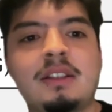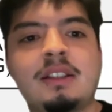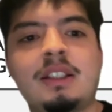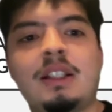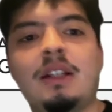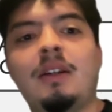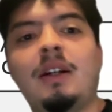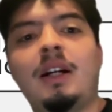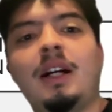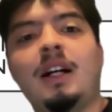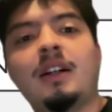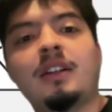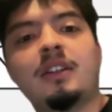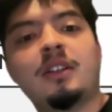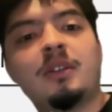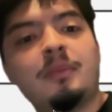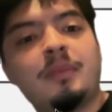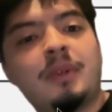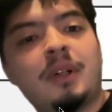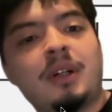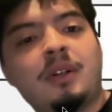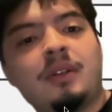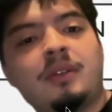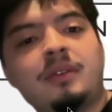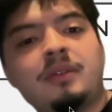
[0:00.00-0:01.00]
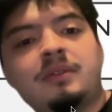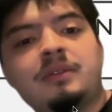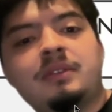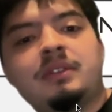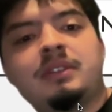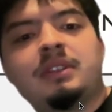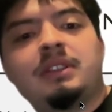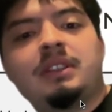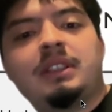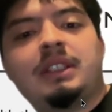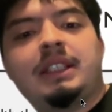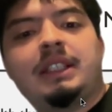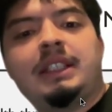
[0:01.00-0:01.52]
Now, Al
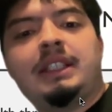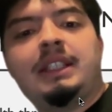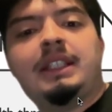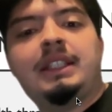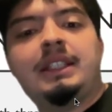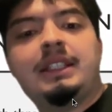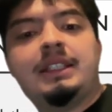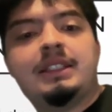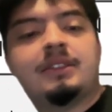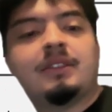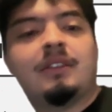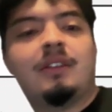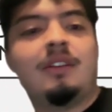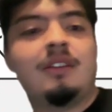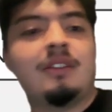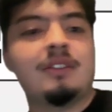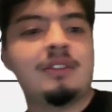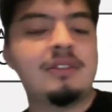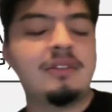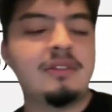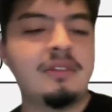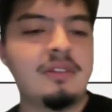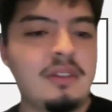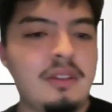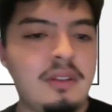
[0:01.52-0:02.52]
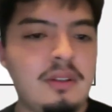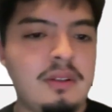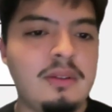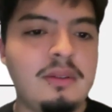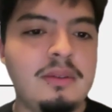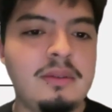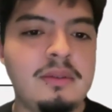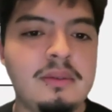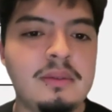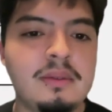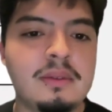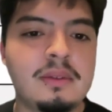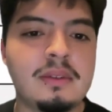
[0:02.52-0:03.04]
Capone is
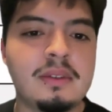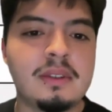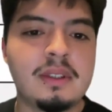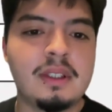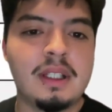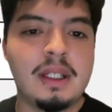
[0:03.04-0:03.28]
also,